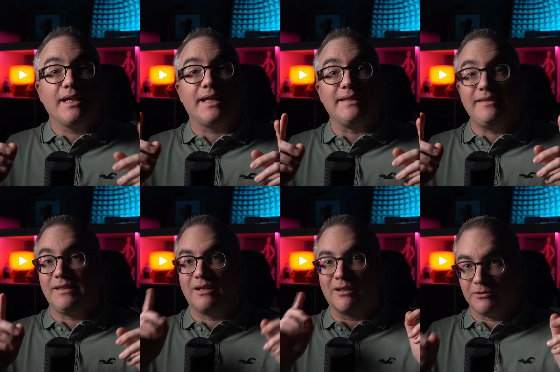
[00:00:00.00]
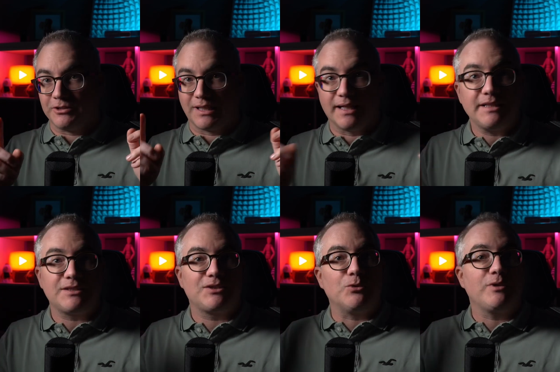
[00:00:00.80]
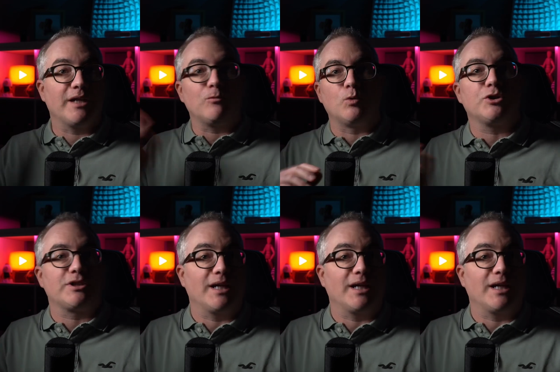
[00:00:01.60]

and the colored lights don't get washed